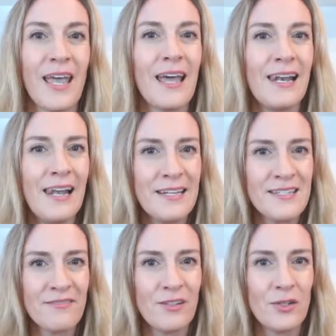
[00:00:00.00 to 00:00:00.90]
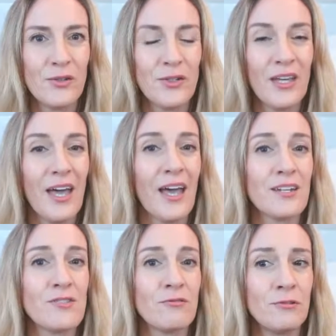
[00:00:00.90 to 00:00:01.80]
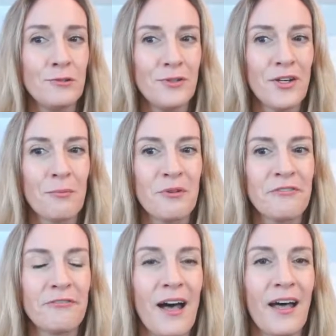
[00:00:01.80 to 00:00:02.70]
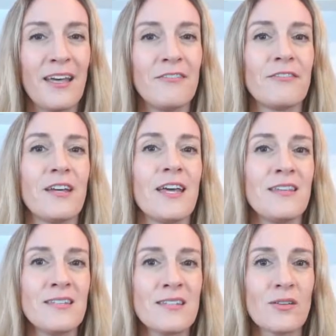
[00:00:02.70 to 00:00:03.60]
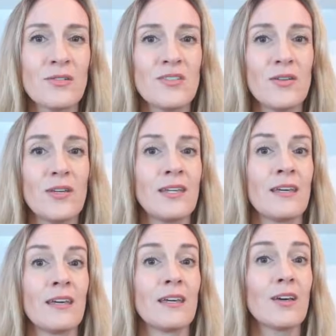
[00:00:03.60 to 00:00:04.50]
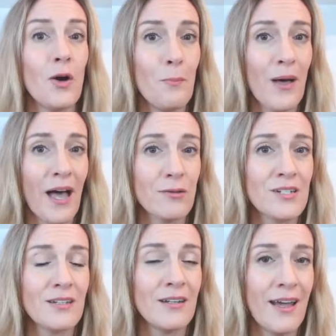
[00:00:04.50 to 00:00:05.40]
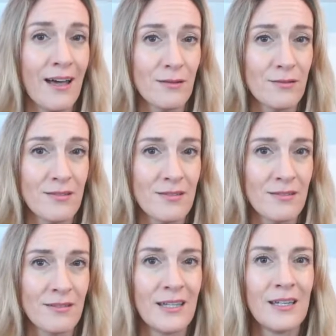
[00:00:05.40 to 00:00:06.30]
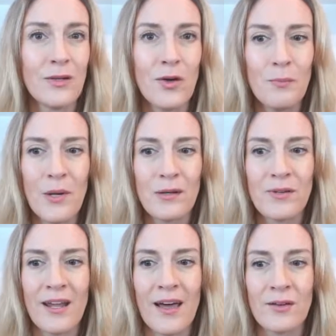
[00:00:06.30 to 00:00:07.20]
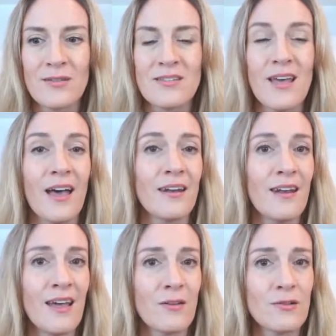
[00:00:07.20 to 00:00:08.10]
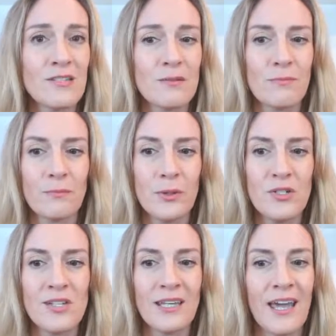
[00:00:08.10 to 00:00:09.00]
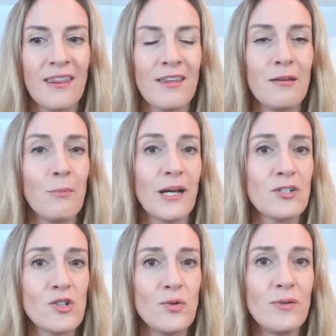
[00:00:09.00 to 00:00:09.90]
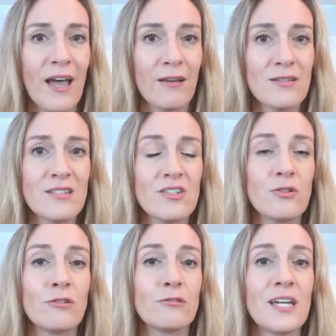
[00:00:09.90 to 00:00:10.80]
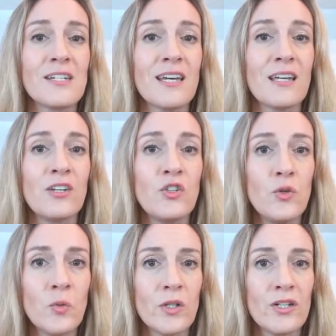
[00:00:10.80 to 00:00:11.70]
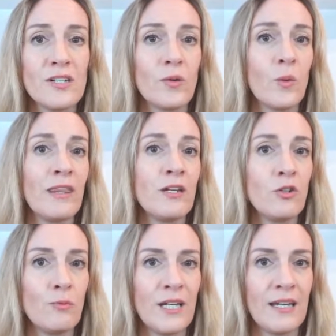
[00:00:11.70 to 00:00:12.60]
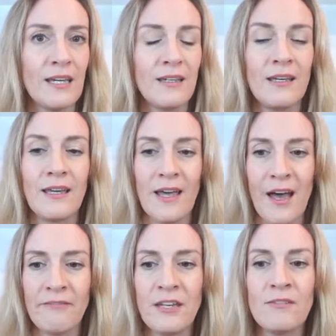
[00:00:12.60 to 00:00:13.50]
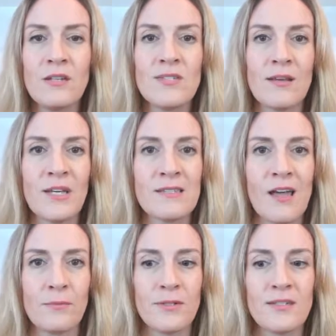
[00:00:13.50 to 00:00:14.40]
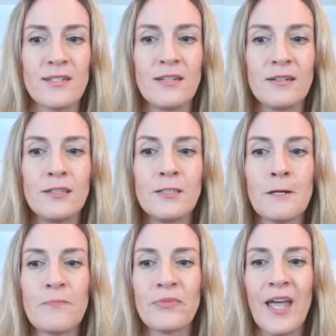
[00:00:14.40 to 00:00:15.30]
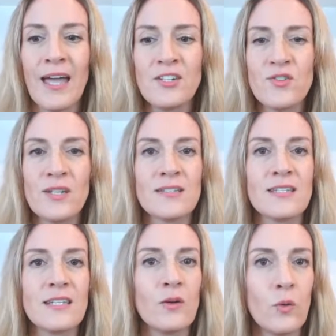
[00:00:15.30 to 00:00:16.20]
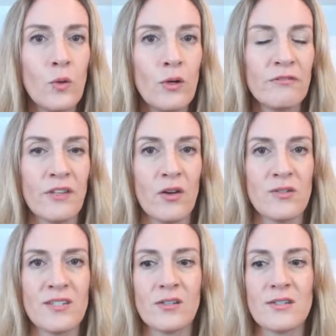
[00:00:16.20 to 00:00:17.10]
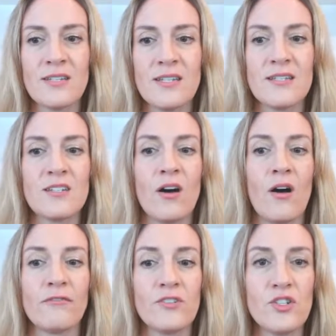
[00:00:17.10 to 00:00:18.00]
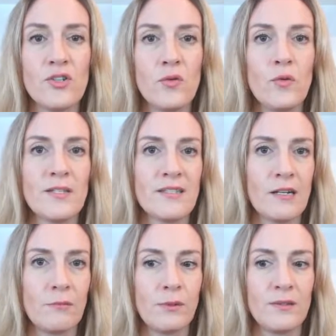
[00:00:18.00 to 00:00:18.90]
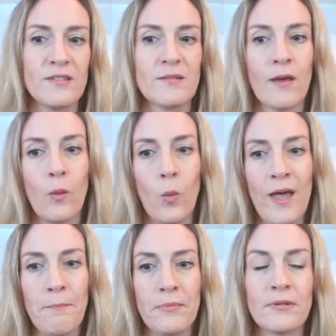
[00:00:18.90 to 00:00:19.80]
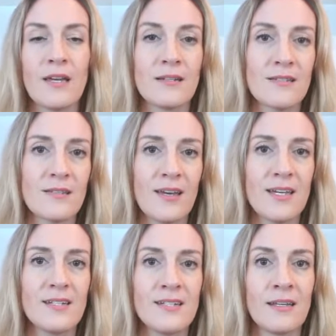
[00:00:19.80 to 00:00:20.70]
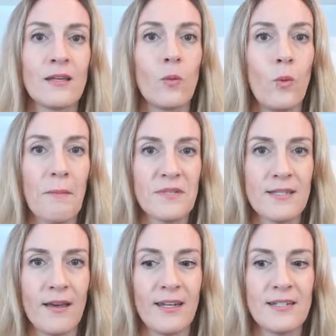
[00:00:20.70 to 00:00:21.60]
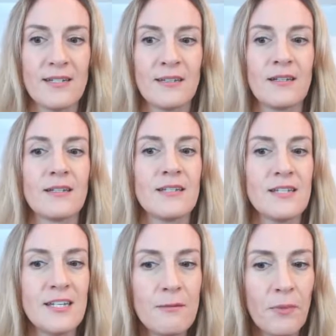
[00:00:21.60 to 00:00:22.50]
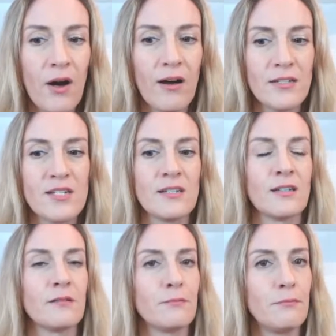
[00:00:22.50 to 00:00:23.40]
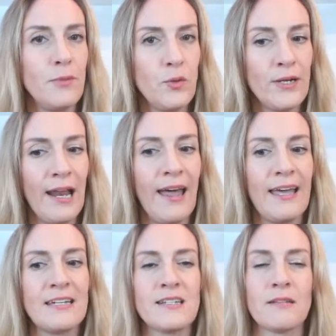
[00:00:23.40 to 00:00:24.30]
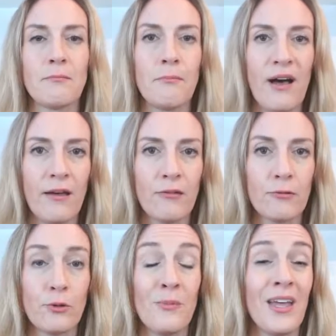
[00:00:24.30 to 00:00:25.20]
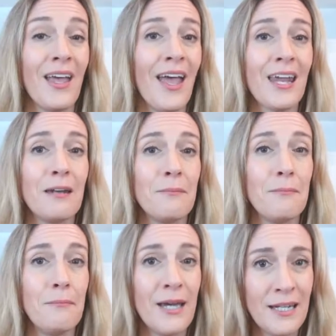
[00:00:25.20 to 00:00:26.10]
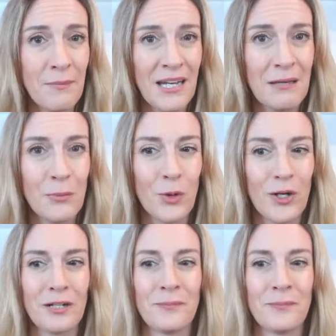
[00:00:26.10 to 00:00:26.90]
Let's have a look at rule number 5, and this is concerning compound nouns. Compound nouns are nouns put together by two nouns to create a new word with a new meaning. I've given you some examples here, and you can see all of those consist of two syllables: web and site, website, teapot, moonlight, bathroom, and many, many more.